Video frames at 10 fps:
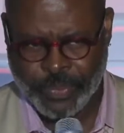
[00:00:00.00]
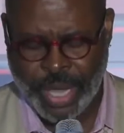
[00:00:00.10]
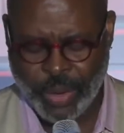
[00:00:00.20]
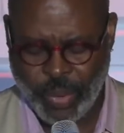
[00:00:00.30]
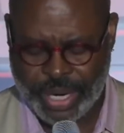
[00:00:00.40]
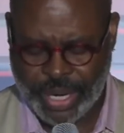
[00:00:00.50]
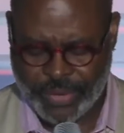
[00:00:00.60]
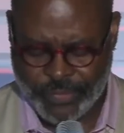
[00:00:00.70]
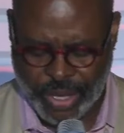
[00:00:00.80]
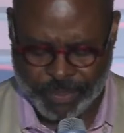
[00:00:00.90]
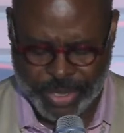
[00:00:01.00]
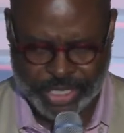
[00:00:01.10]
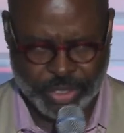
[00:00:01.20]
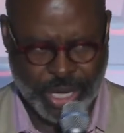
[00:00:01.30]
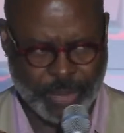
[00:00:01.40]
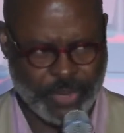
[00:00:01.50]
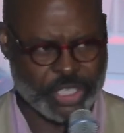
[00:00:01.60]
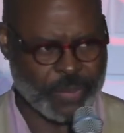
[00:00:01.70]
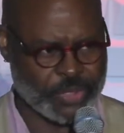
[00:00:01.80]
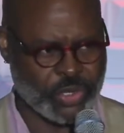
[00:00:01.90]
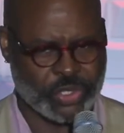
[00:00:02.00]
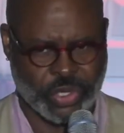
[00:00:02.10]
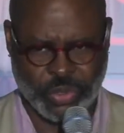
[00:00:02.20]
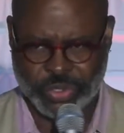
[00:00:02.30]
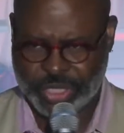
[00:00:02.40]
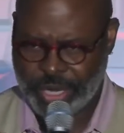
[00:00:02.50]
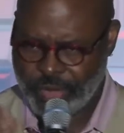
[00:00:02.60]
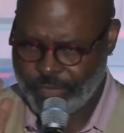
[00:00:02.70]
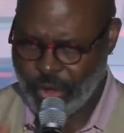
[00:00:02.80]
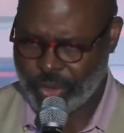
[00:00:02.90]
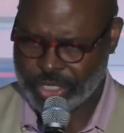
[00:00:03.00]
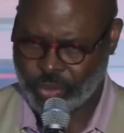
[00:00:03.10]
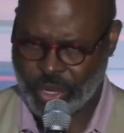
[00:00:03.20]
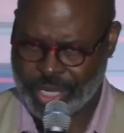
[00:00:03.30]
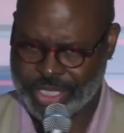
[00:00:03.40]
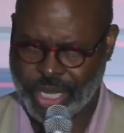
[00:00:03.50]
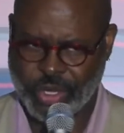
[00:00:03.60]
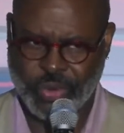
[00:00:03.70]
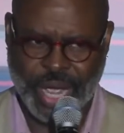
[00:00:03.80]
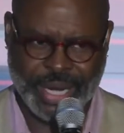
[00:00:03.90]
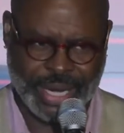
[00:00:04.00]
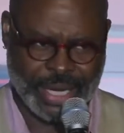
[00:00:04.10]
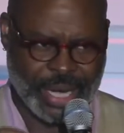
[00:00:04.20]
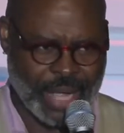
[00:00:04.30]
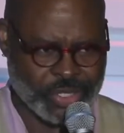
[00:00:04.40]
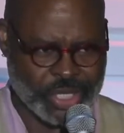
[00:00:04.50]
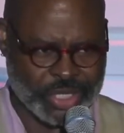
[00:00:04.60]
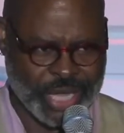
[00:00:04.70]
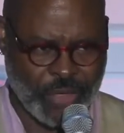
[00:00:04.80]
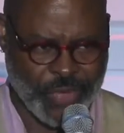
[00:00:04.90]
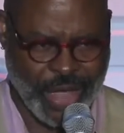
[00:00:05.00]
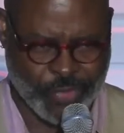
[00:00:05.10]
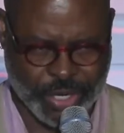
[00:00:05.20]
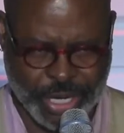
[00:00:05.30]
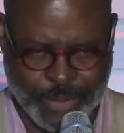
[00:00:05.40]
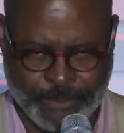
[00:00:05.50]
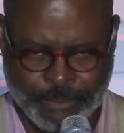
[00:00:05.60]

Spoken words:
And one of Bishop Tutu's focus was uniting not just South Africa,